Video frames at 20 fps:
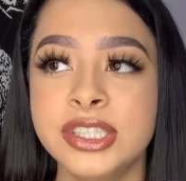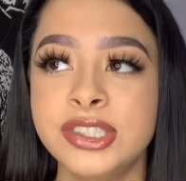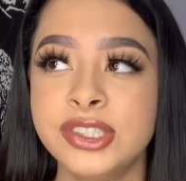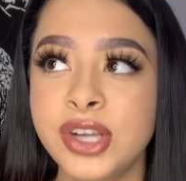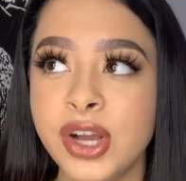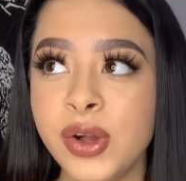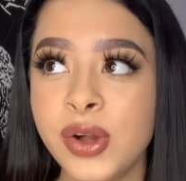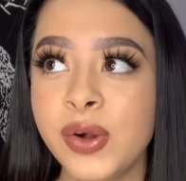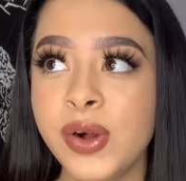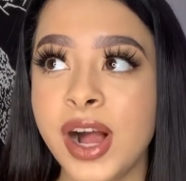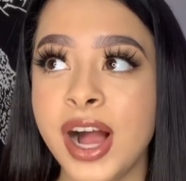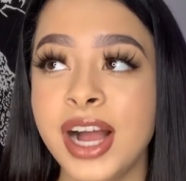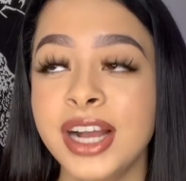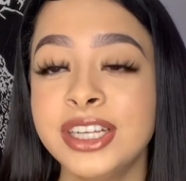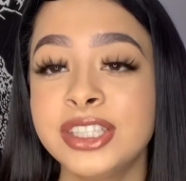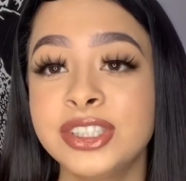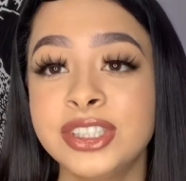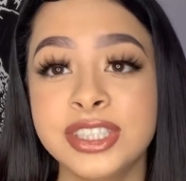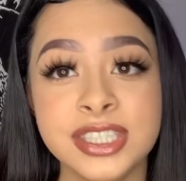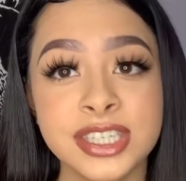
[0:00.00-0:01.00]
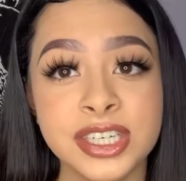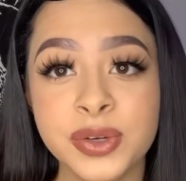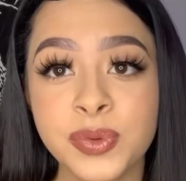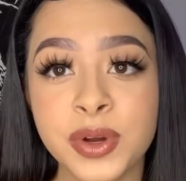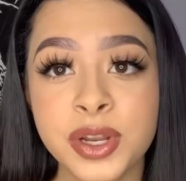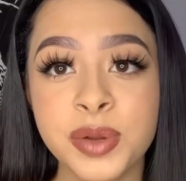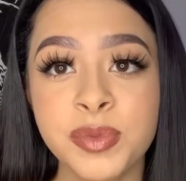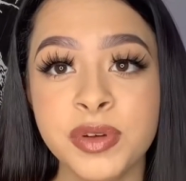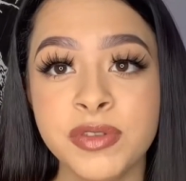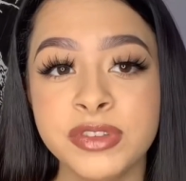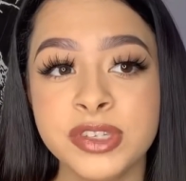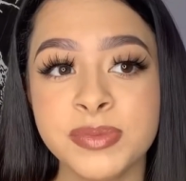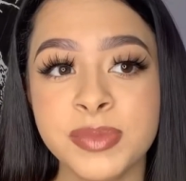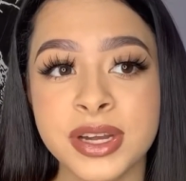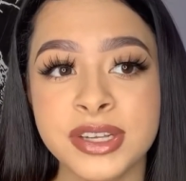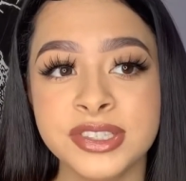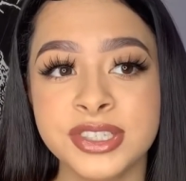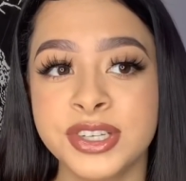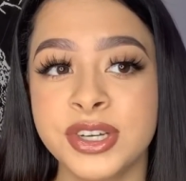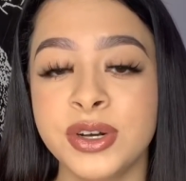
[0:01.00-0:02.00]
So I didn't want to move to
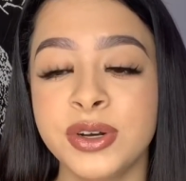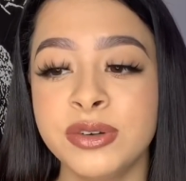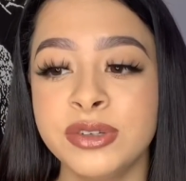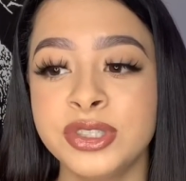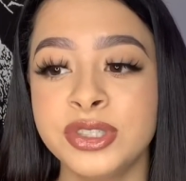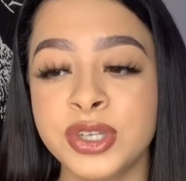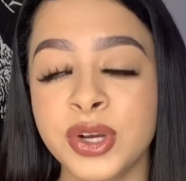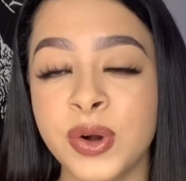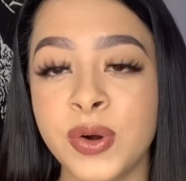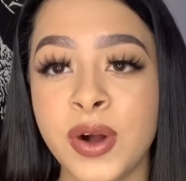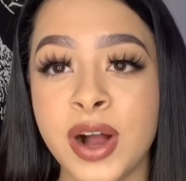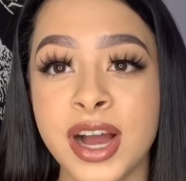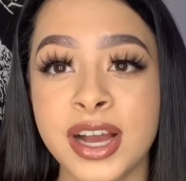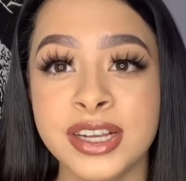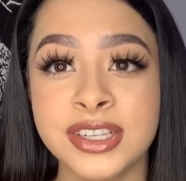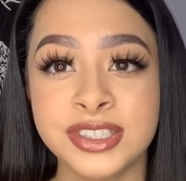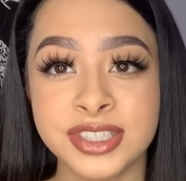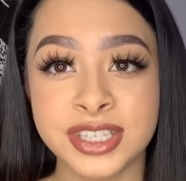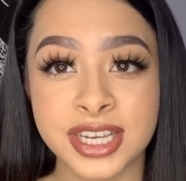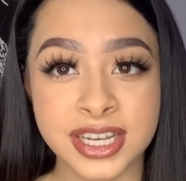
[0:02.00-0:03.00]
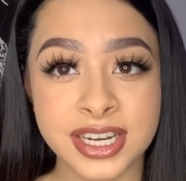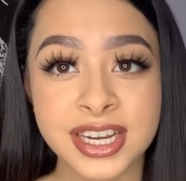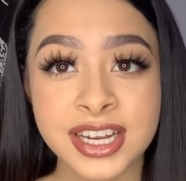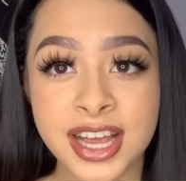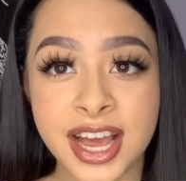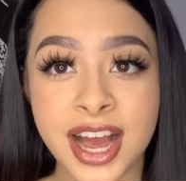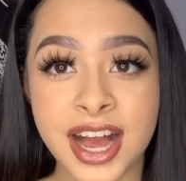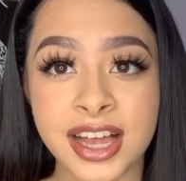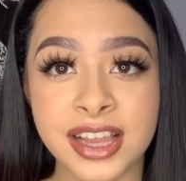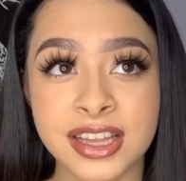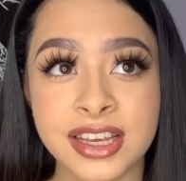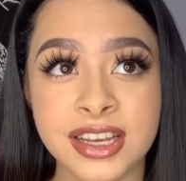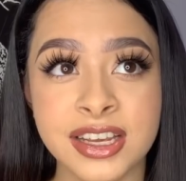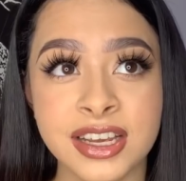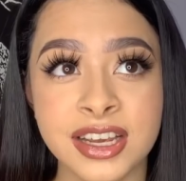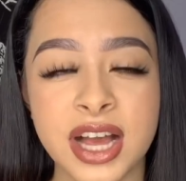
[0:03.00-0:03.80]
Mexico, so I stayed in Cali.